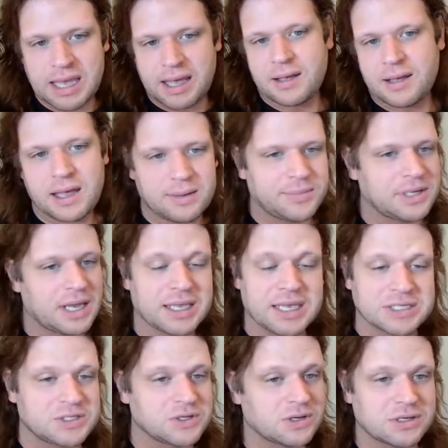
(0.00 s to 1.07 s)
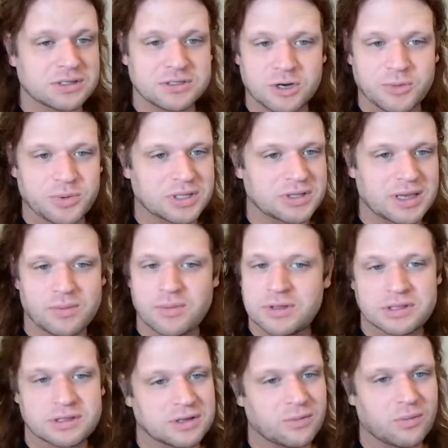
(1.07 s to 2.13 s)
I mean, I guess you can interpret it that way,
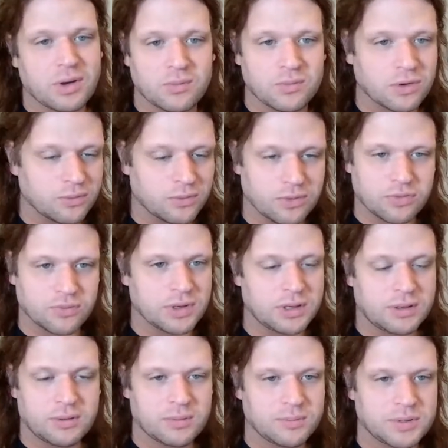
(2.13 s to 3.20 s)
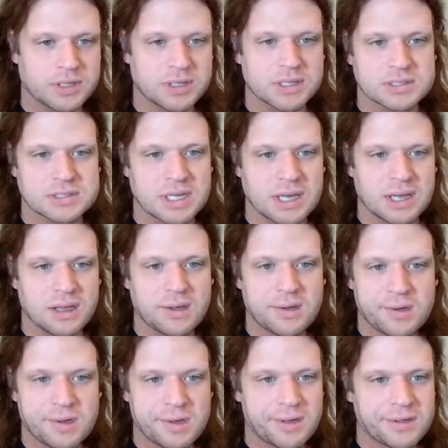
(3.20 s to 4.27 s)
that they want World War III, because
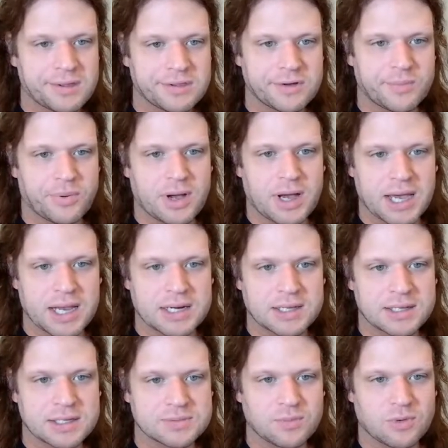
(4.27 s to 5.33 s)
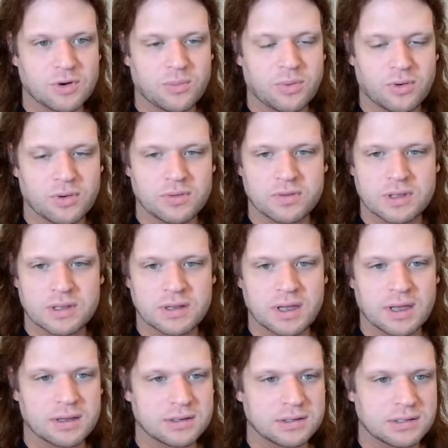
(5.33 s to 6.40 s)
their pride is more important than,
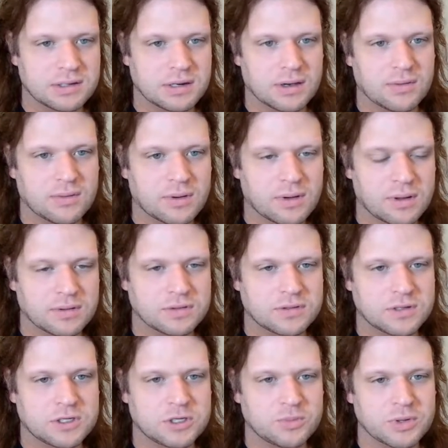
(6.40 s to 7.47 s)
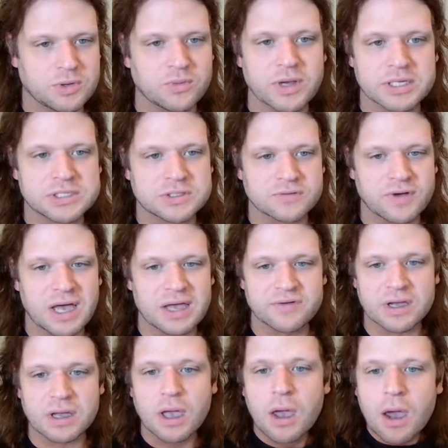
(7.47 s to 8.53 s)
the human race
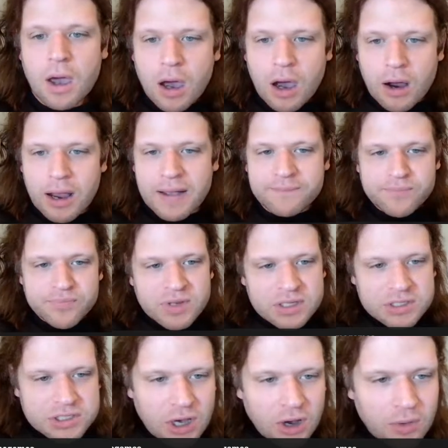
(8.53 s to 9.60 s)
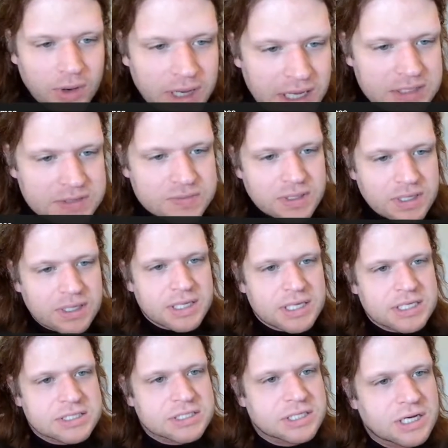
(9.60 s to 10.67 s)
surviving. All right. So Israel
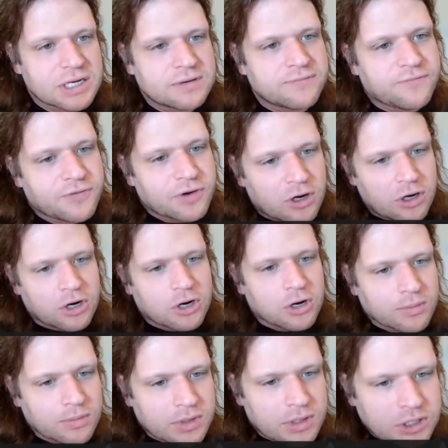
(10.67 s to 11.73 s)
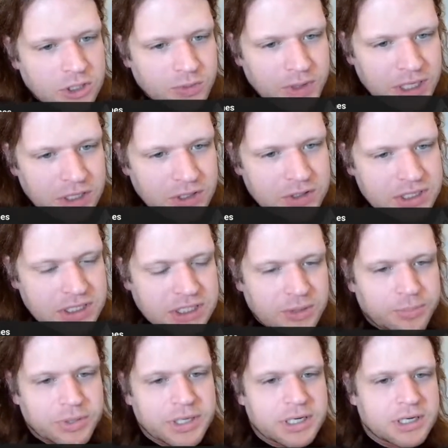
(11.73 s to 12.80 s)
is confirmed to be using
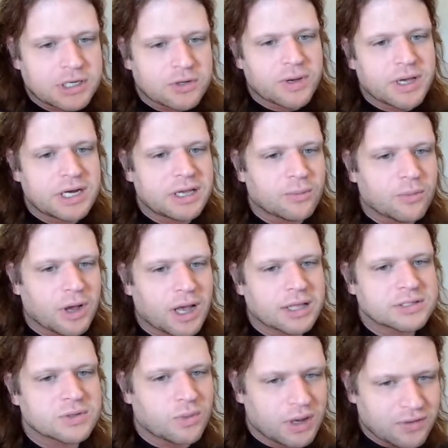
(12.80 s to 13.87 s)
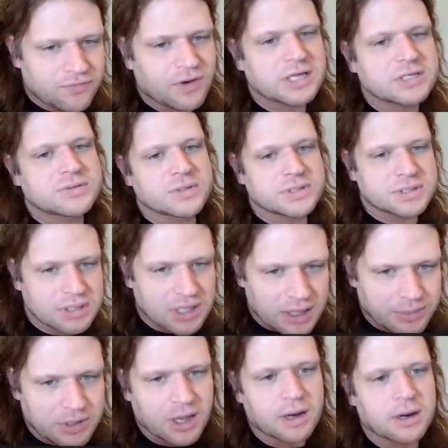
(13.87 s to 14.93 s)
depleted uranium rounds and white phosphorus in
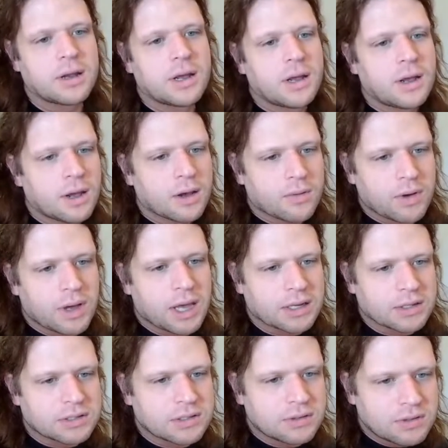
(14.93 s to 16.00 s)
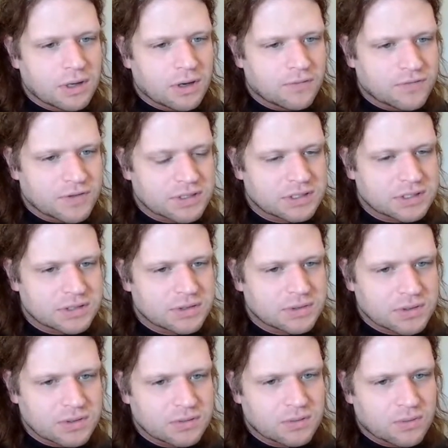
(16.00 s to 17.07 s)
Lebanon. Greg, do you know if this is
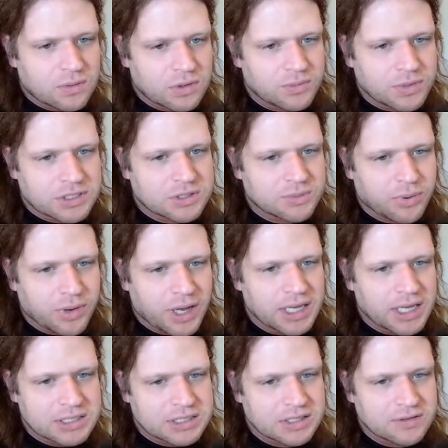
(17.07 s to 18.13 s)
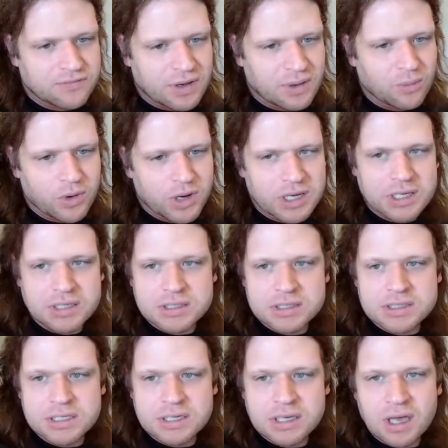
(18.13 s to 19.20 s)
true? Wouldn't be surprised if I'm waiting to
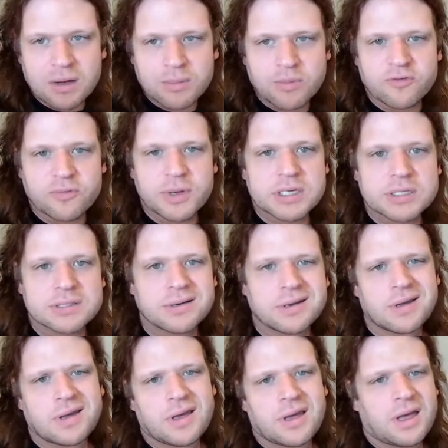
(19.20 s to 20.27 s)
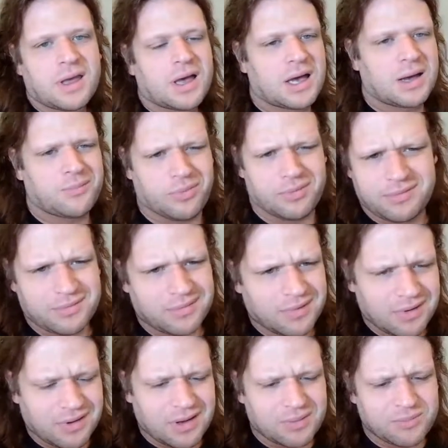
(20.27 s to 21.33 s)
see confirmation.
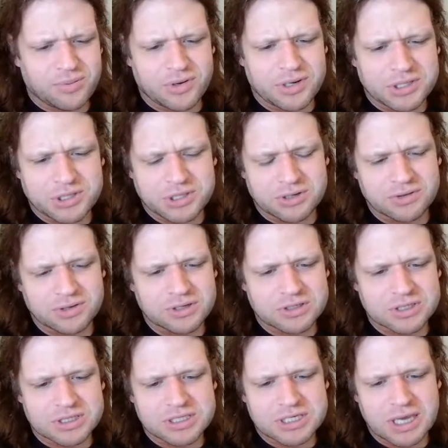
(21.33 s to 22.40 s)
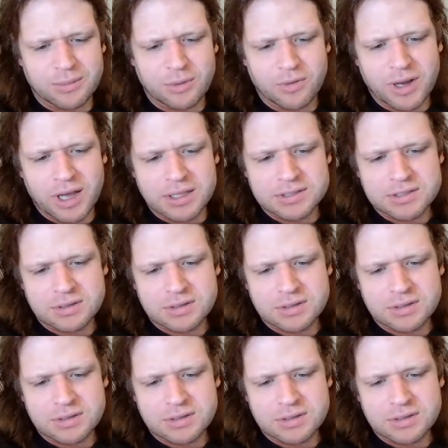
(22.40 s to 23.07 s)
I'm pretty sure they're using Sabo rounds.